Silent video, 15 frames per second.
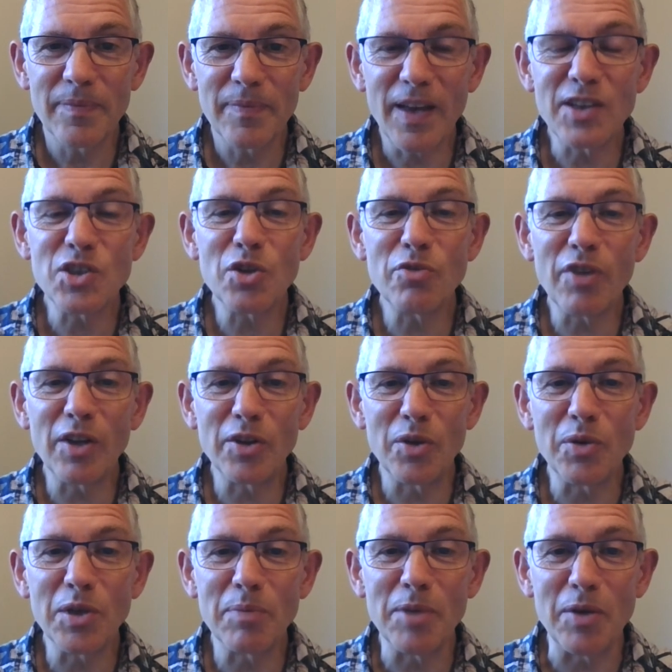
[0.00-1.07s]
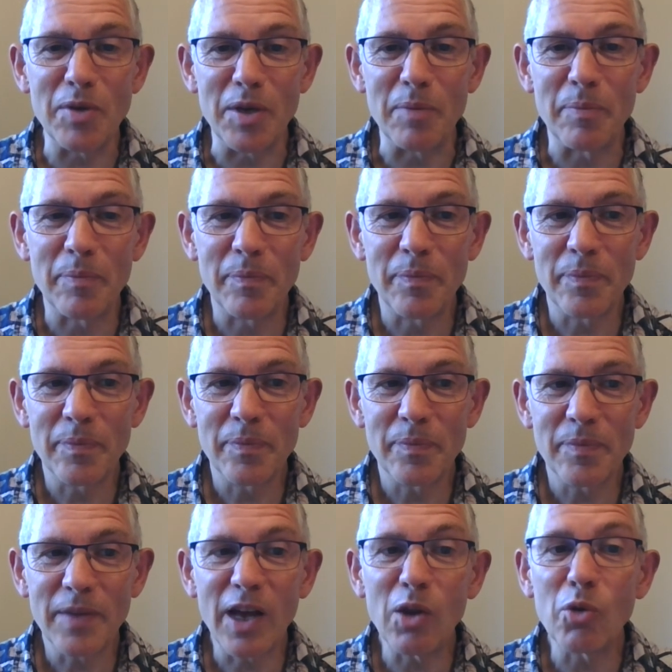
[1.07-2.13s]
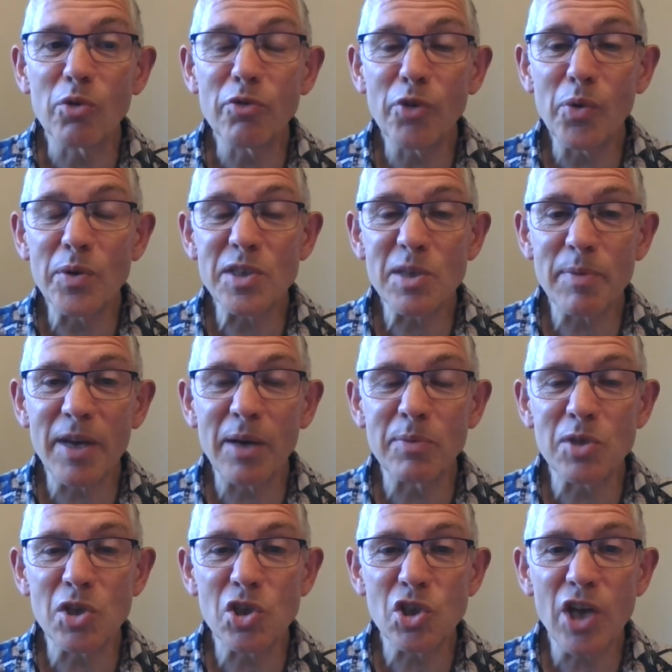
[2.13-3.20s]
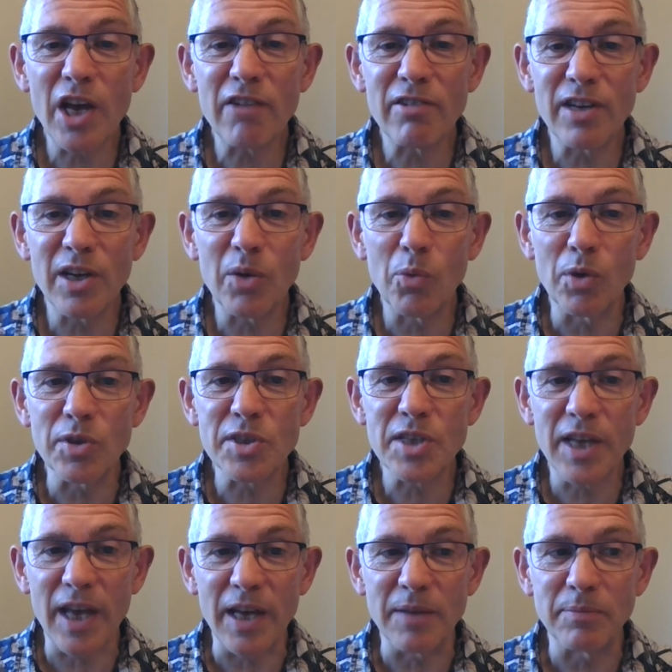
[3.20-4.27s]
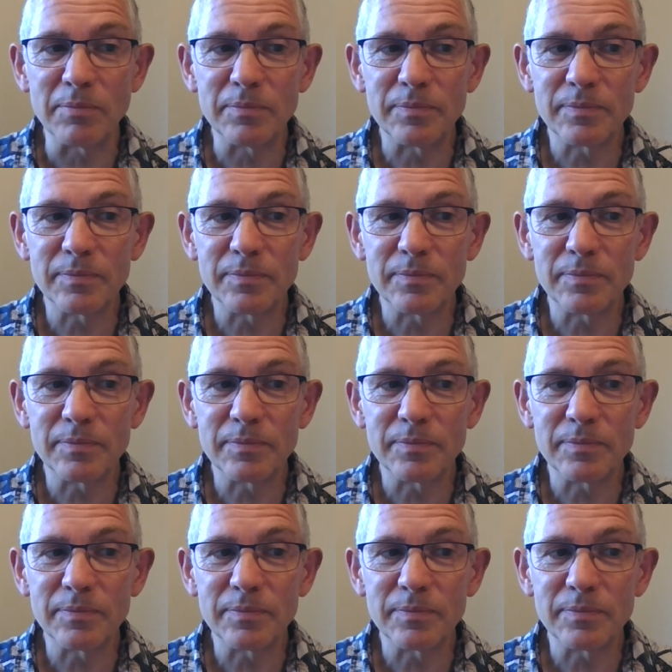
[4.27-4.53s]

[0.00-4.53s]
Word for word: I do value communion. I look forward to be able to share in it once again.